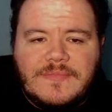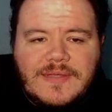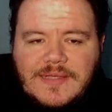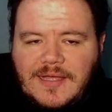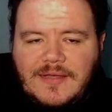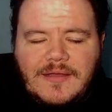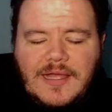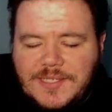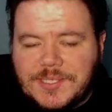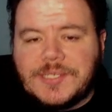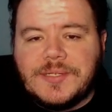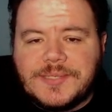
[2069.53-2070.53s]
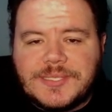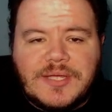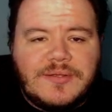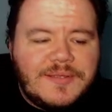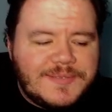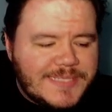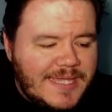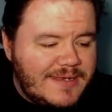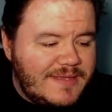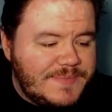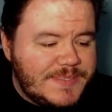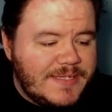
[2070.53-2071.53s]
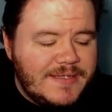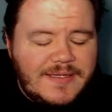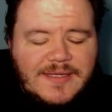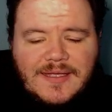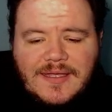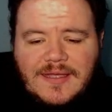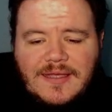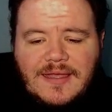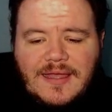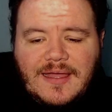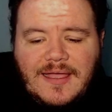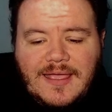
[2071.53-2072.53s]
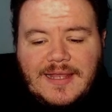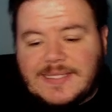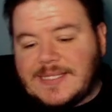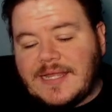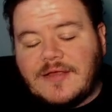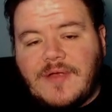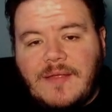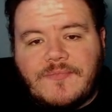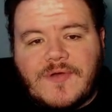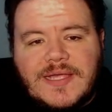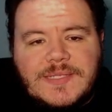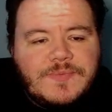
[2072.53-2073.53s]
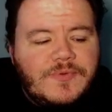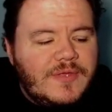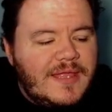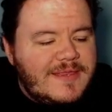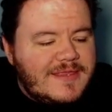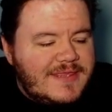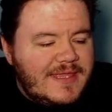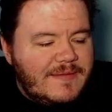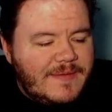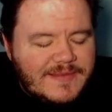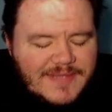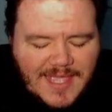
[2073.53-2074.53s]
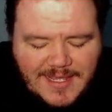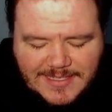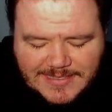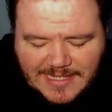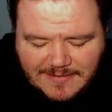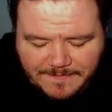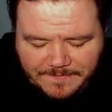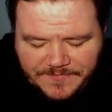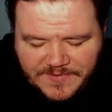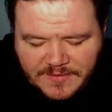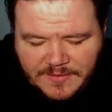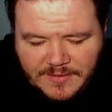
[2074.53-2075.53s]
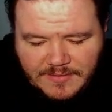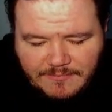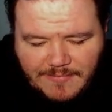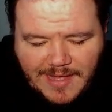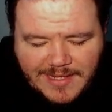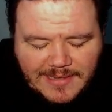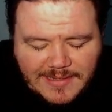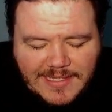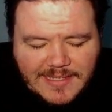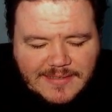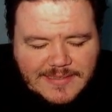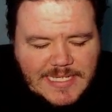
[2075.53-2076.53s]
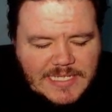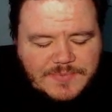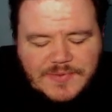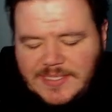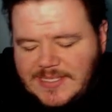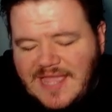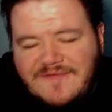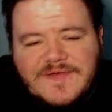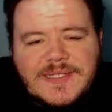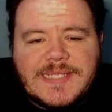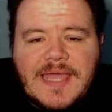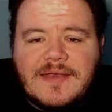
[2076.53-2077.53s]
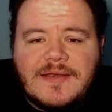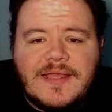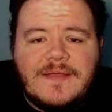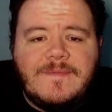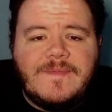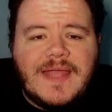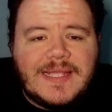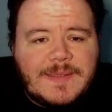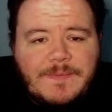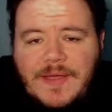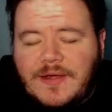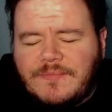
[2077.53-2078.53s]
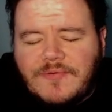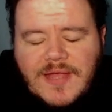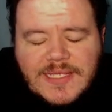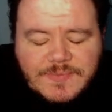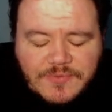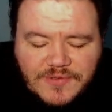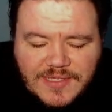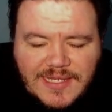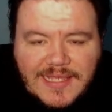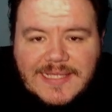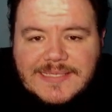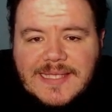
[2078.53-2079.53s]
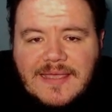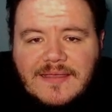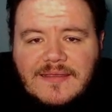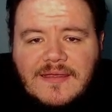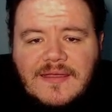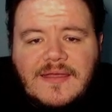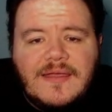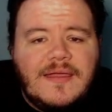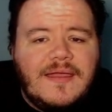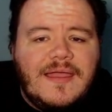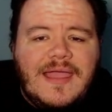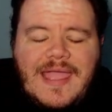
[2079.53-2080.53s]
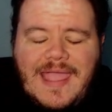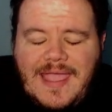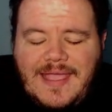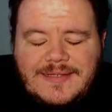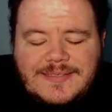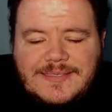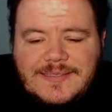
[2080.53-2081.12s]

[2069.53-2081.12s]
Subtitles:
additional solo sign-ups. And it's got a great prize pool. And the thing about that is that Rocket League takes place every Saturday, has a better prize pool than ESL, and